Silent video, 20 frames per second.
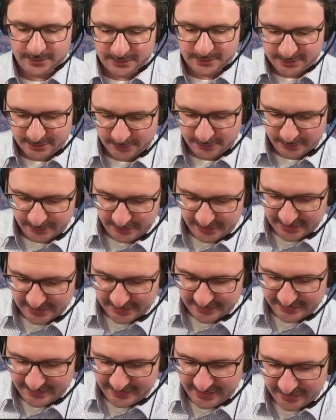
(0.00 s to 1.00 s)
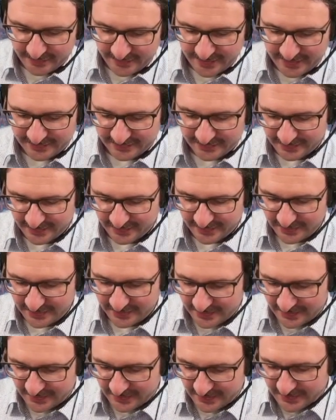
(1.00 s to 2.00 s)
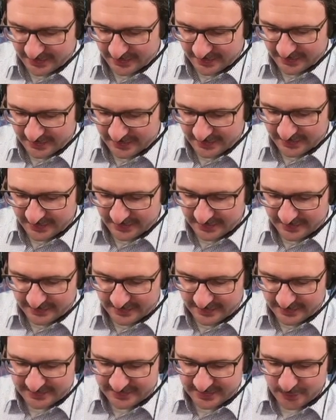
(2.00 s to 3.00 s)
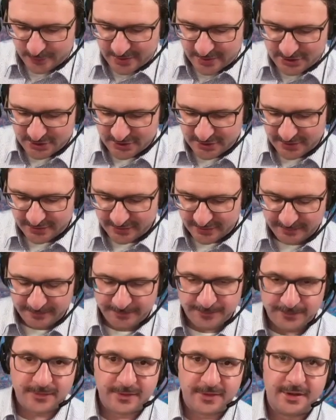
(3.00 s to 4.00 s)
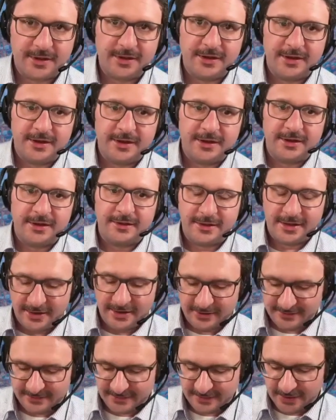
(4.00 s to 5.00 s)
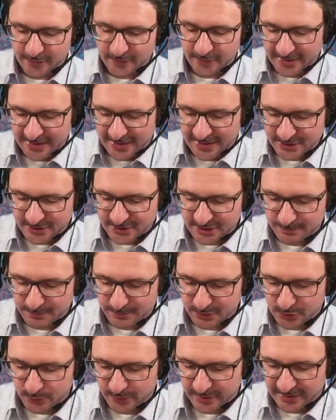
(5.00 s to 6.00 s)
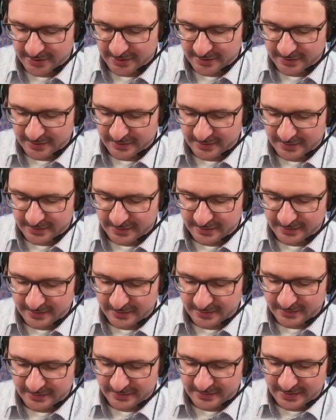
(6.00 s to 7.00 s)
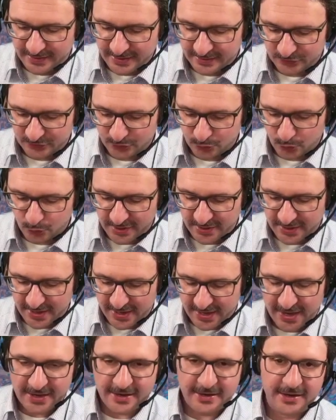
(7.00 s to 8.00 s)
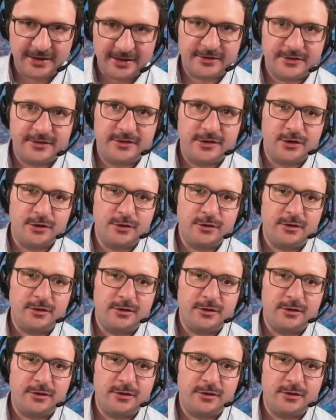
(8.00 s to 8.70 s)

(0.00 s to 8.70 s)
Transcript: So what you can see here is this equation here That is a relation between the x1 and x2.